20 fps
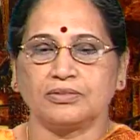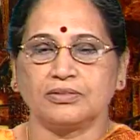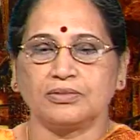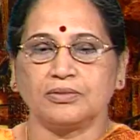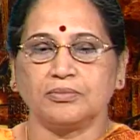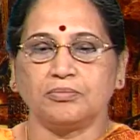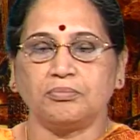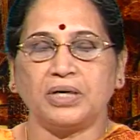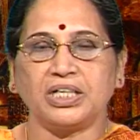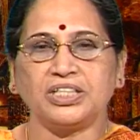
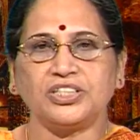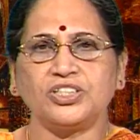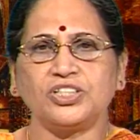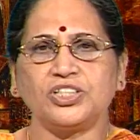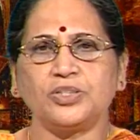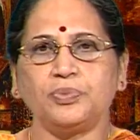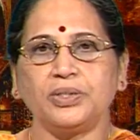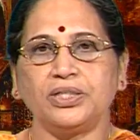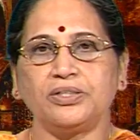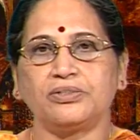Much has
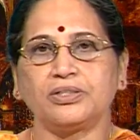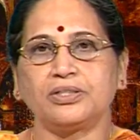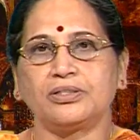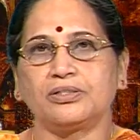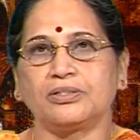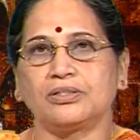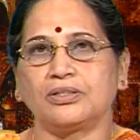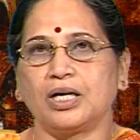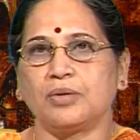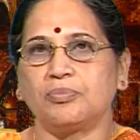been
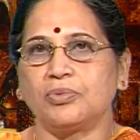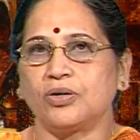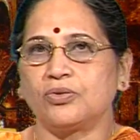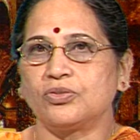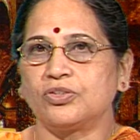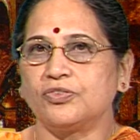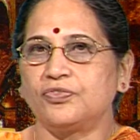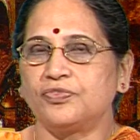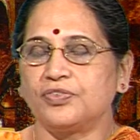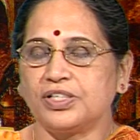written about
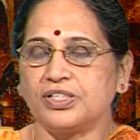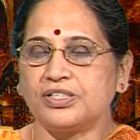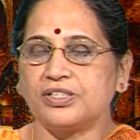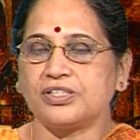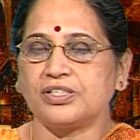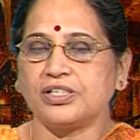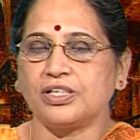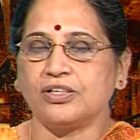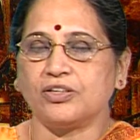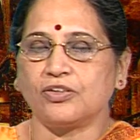the first
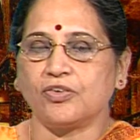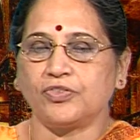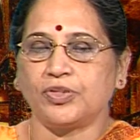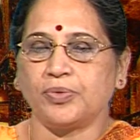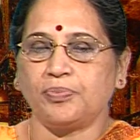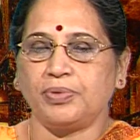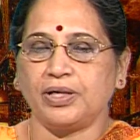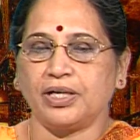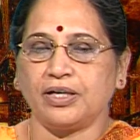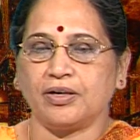scene of the
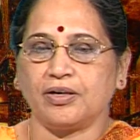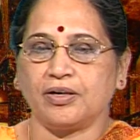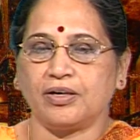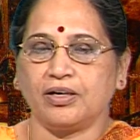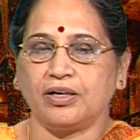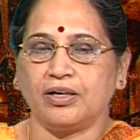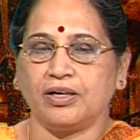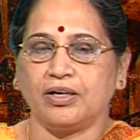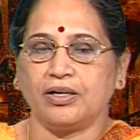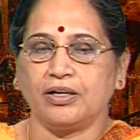play.
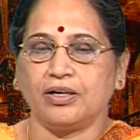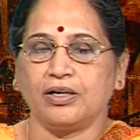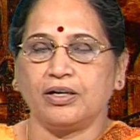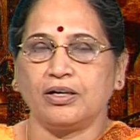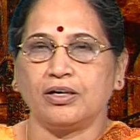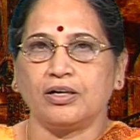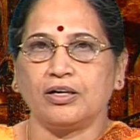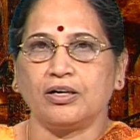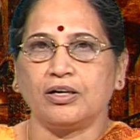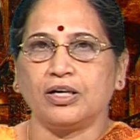
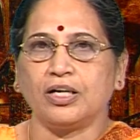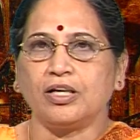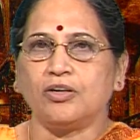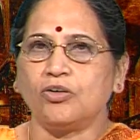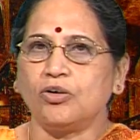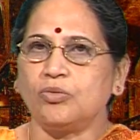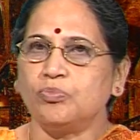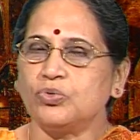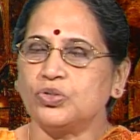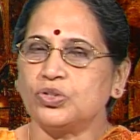In
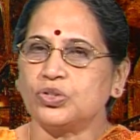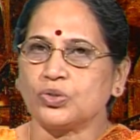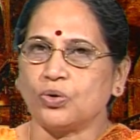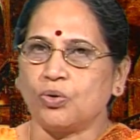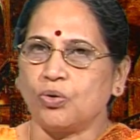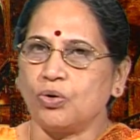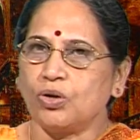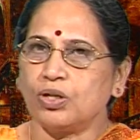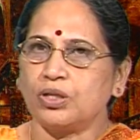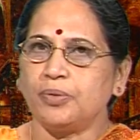almost
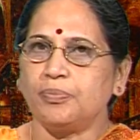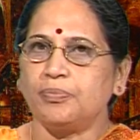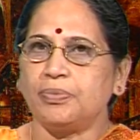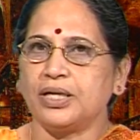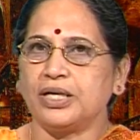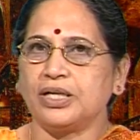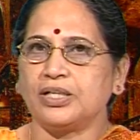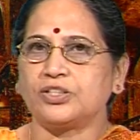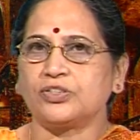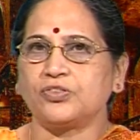all the
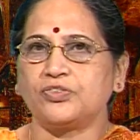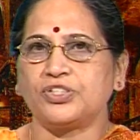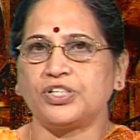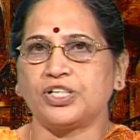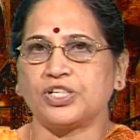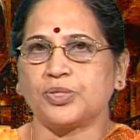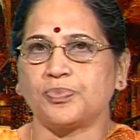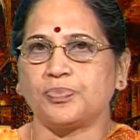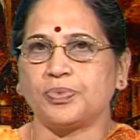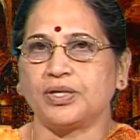plays of
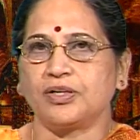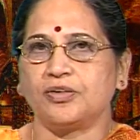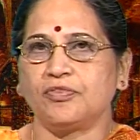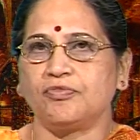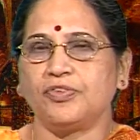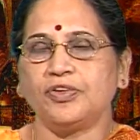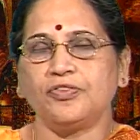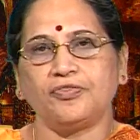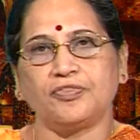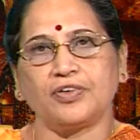Shakespeare,
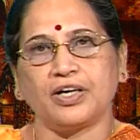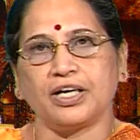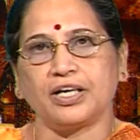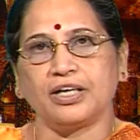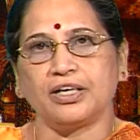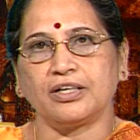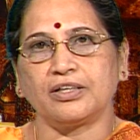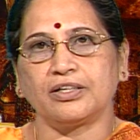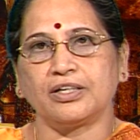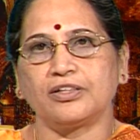we find
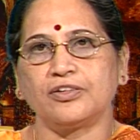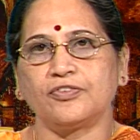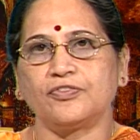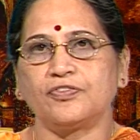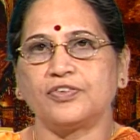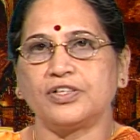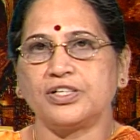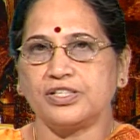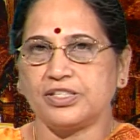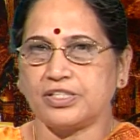that the
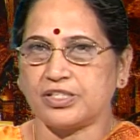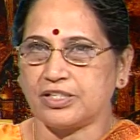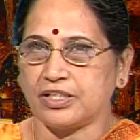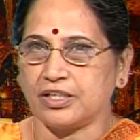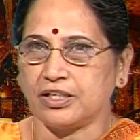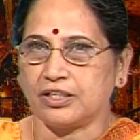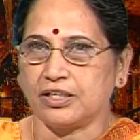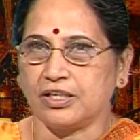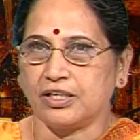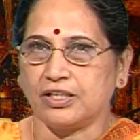first
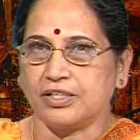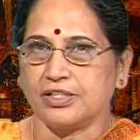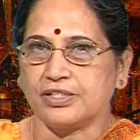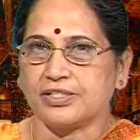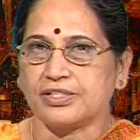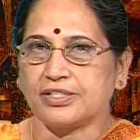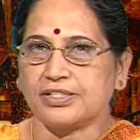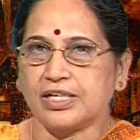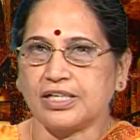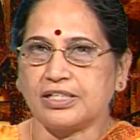scene
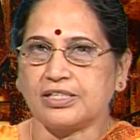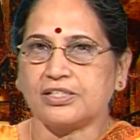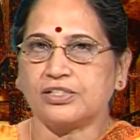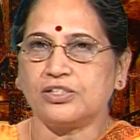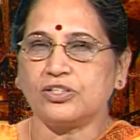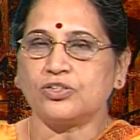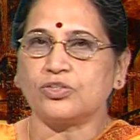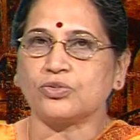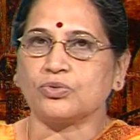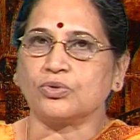sets the
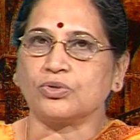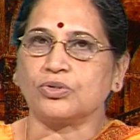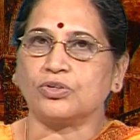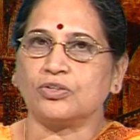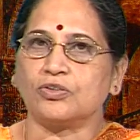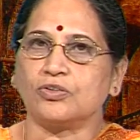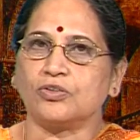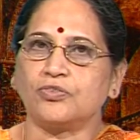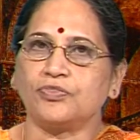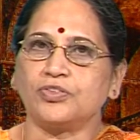tone
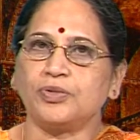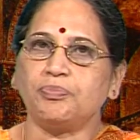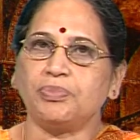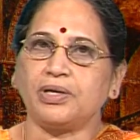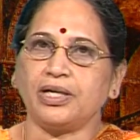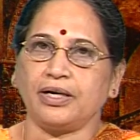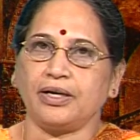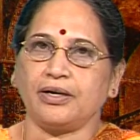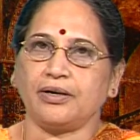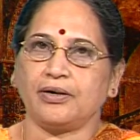of the
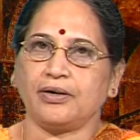play.